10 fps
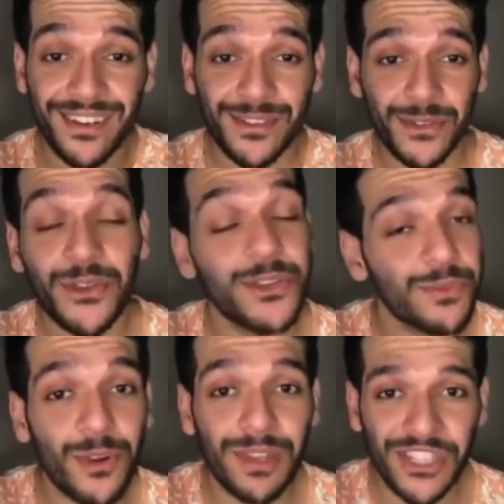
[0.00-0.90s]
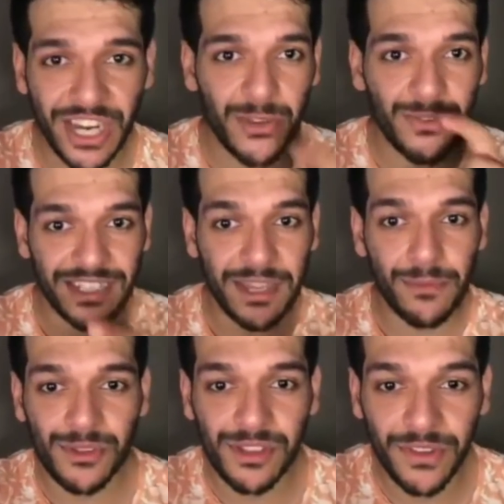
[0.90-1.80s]
So you should probably check out once I
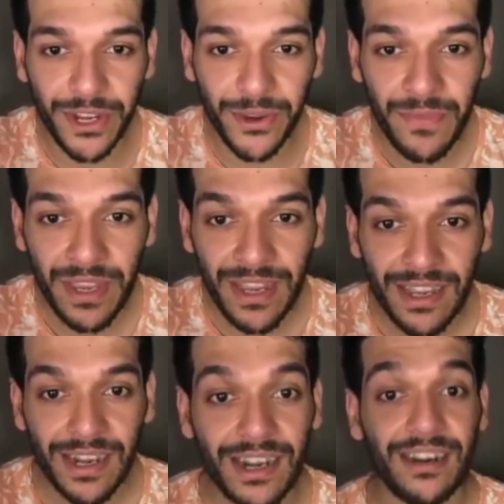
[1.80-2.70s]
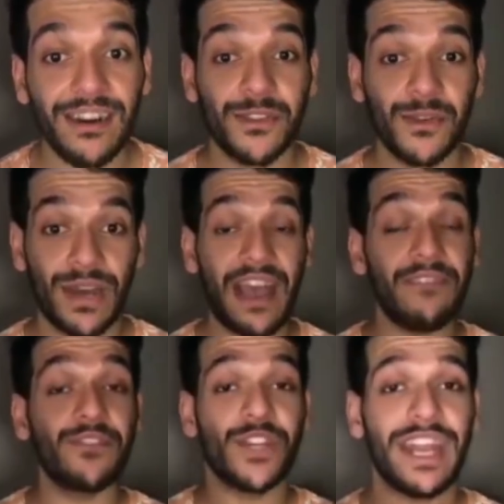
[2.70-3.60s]
post this video. So
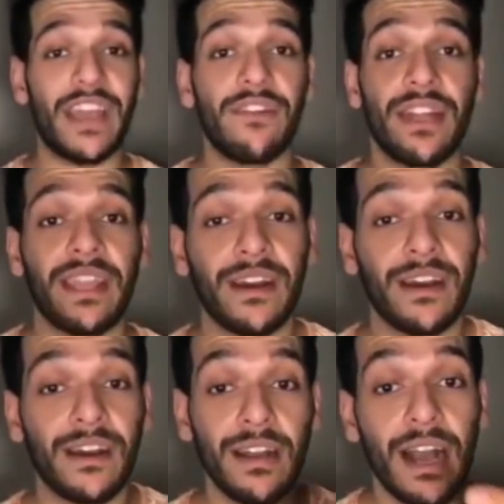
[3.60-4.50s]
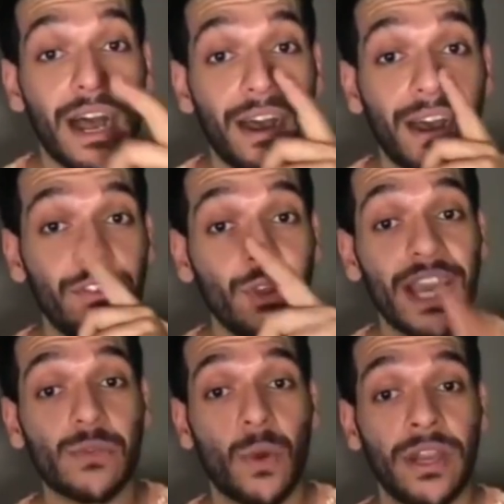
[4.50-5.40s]
I've shared everything. If you
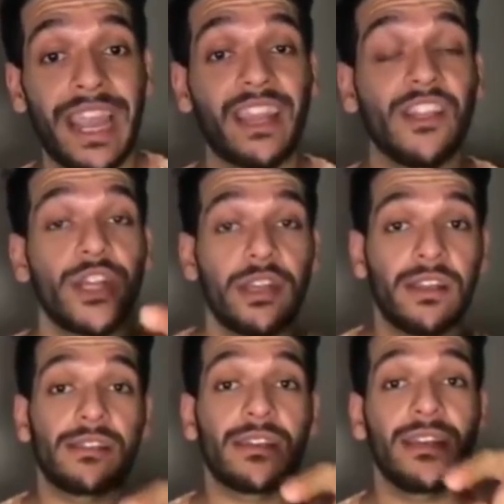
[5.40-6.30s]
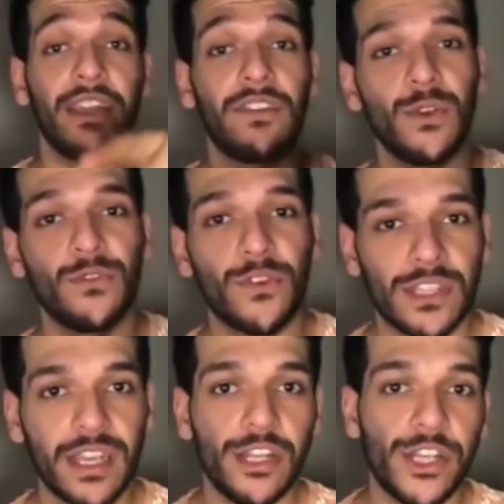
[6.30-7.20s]
guys want, I can share a link with you for
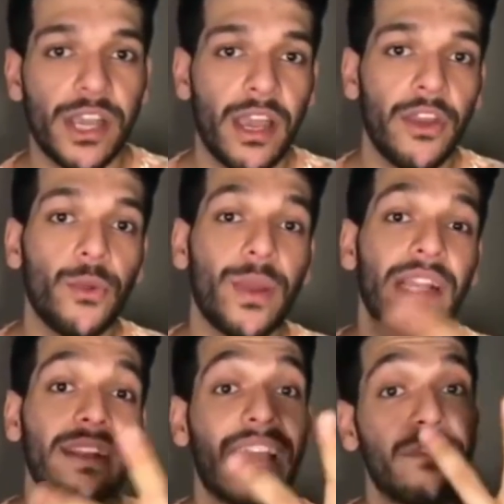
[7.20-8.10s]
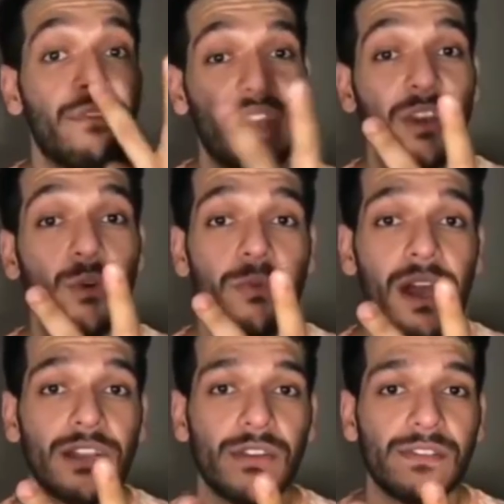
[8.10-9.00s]
Skillshare. You will get free 2
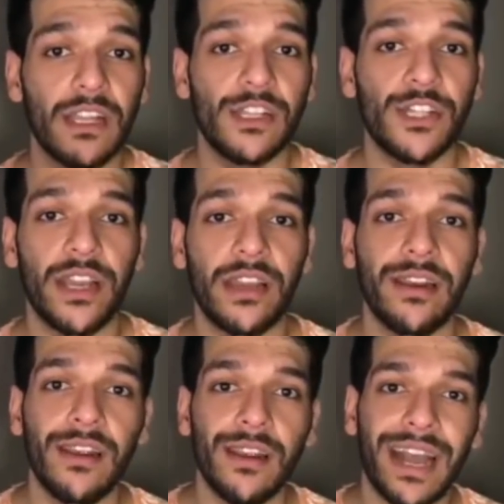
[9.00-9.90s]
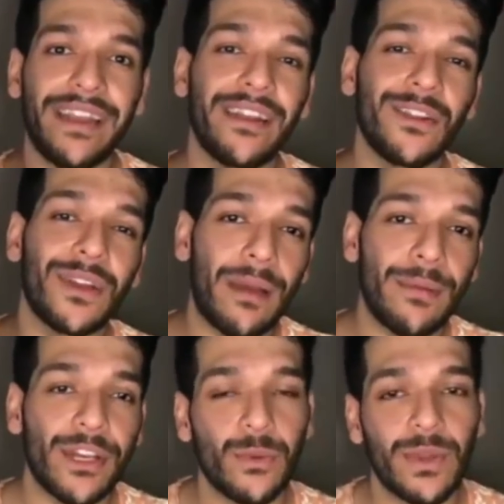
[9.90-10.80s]
months of Skillshare. I did a
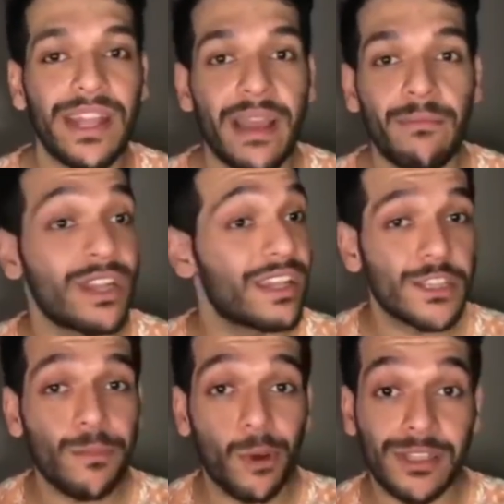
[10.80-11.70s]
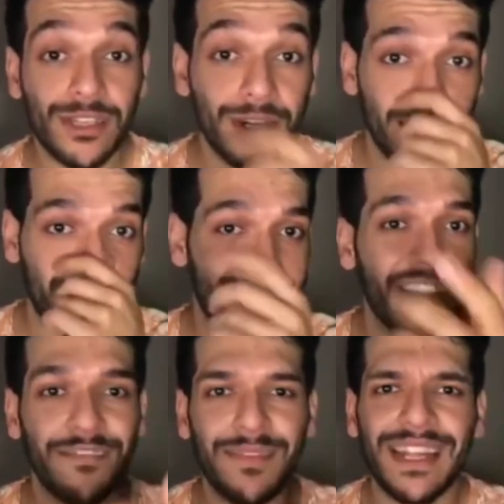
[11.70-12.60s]
collaboration with them. Nothing sponsored. They
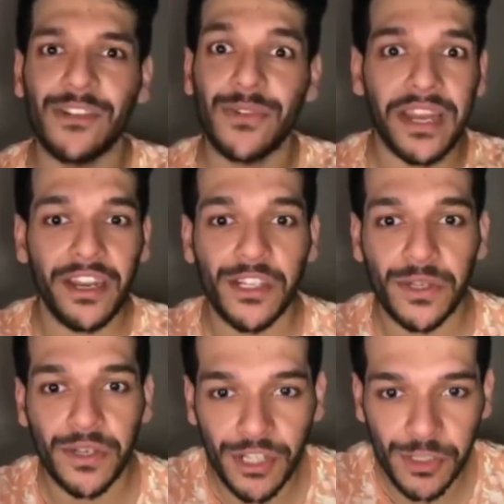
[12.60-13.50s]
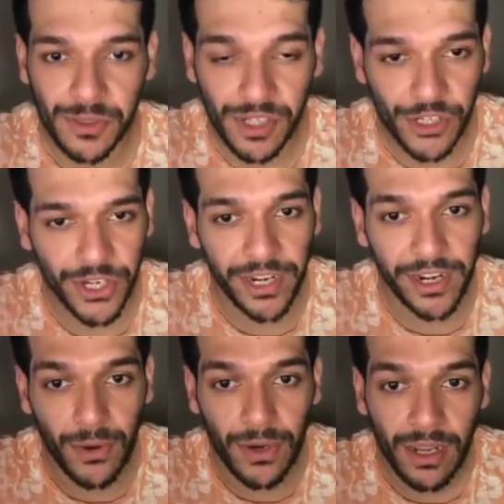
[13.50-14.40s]
gave me that, so I really shared
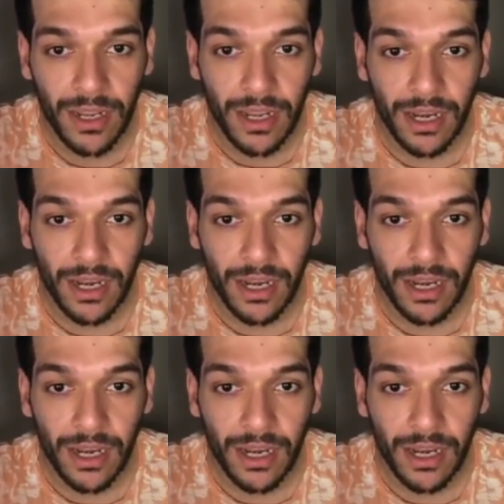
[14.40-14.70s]
it out.